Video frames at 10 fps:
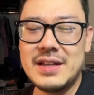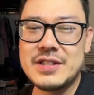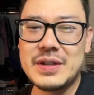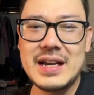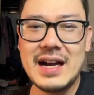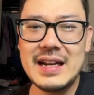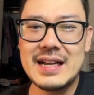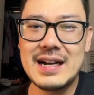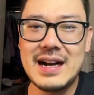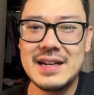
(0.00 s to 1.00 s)
And so he kind
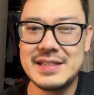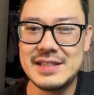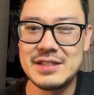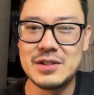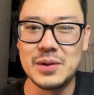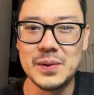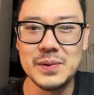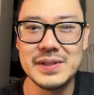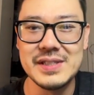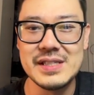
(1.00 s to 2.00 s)
of got his
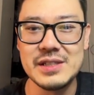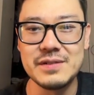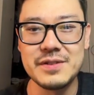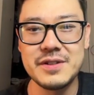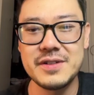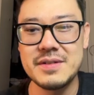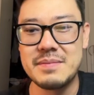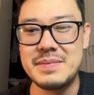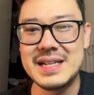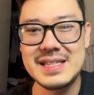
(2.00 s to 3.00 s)
gold and silver
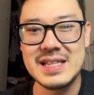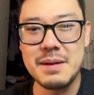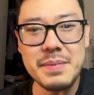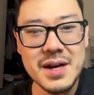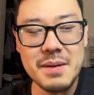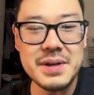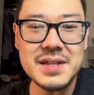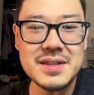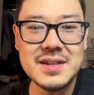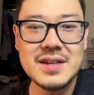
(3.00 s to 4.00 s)
mixed up a
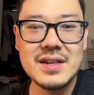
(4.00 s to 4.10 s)
bit.